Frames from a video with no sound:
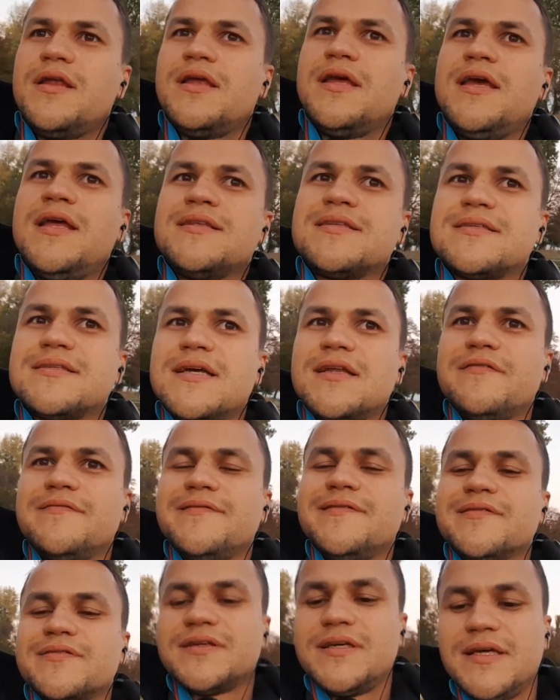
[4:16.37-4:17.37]
instead of
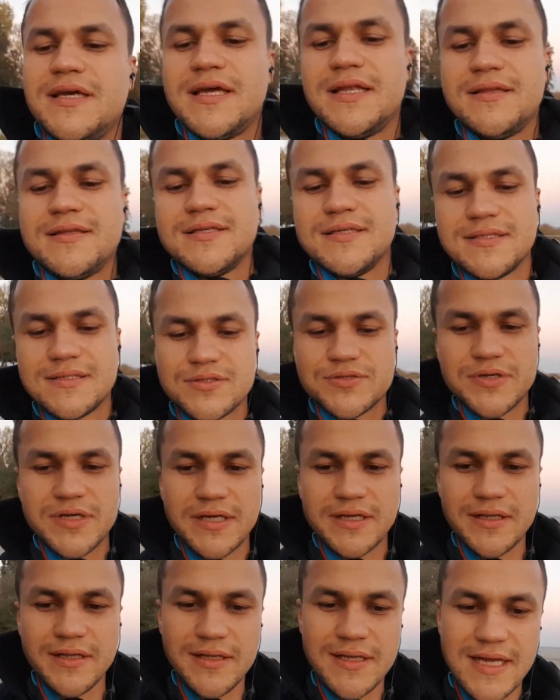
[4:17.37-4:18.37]
looking at this
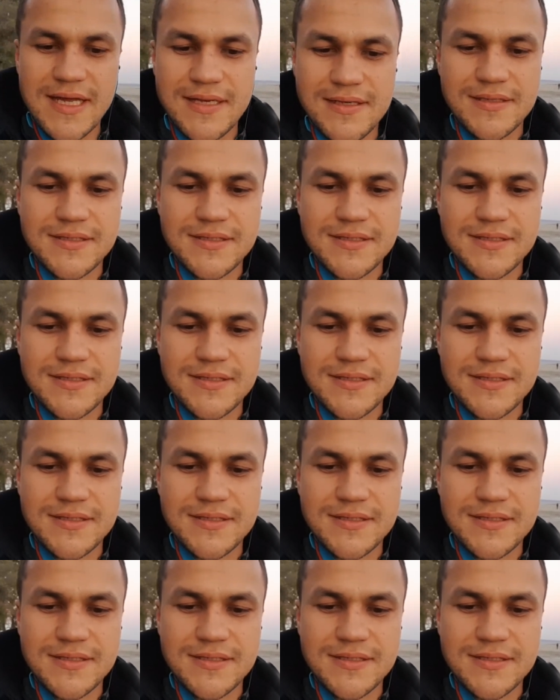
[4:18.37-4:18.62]
struggle and